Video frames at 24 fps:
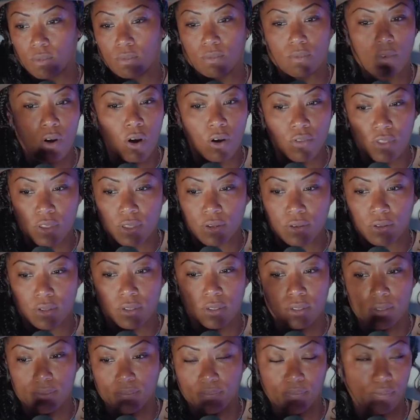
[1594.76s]
all the
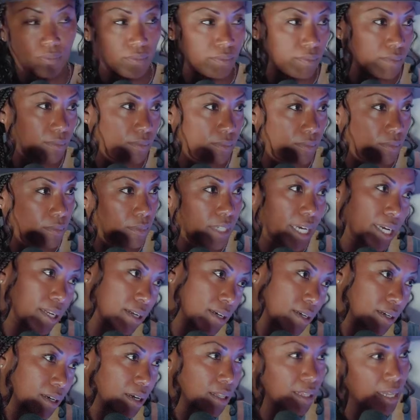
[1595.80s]
little
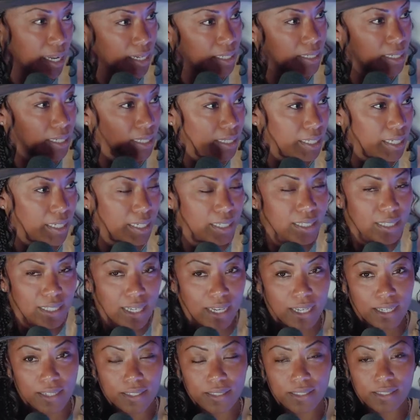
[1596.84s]
data collecting things
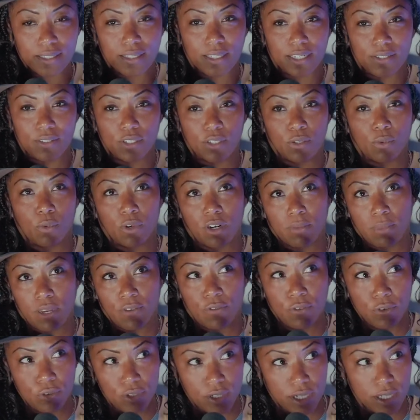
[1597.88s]
that they do what are my
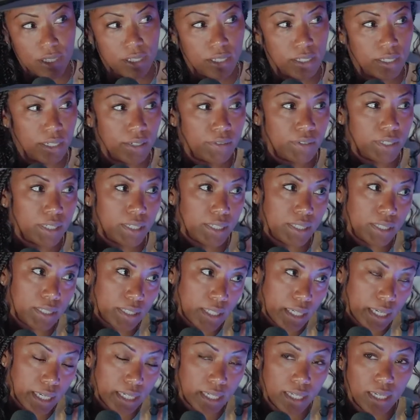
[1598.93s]
food sensitivities
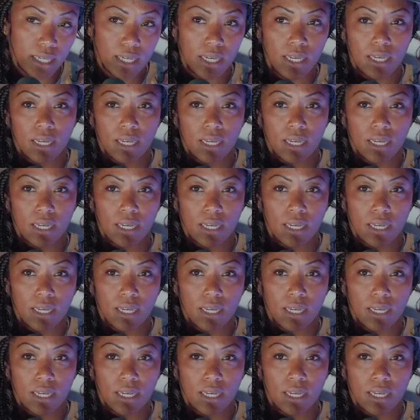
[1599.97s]
like